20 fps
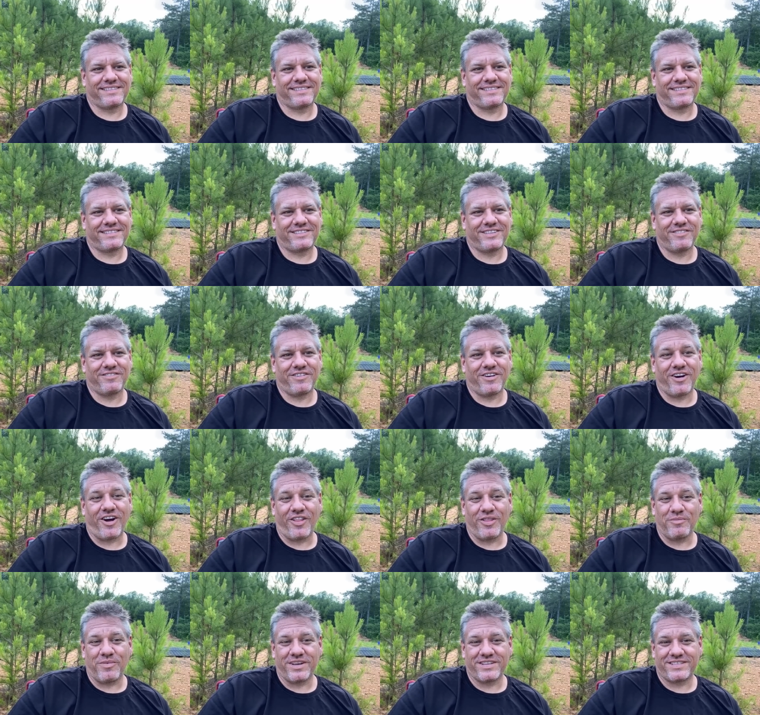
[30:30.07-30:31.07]
So far, all
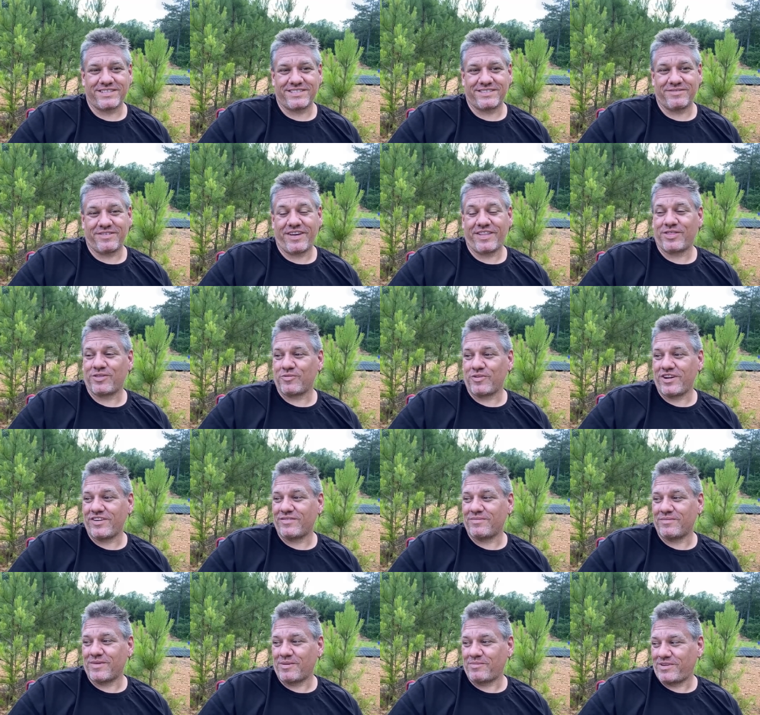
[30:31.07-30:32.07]
the buses, we've had 3 of
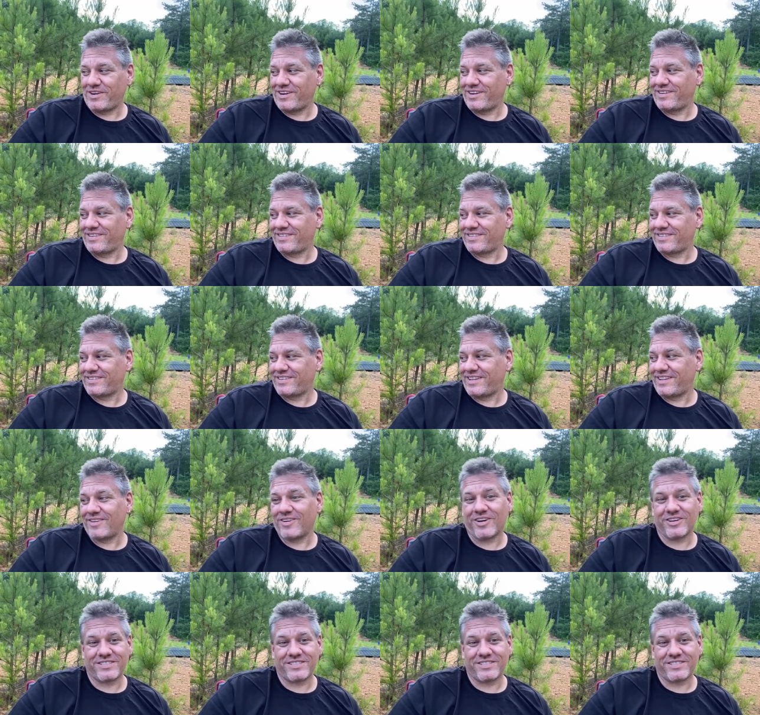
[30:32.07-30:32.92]
them up here, and they're all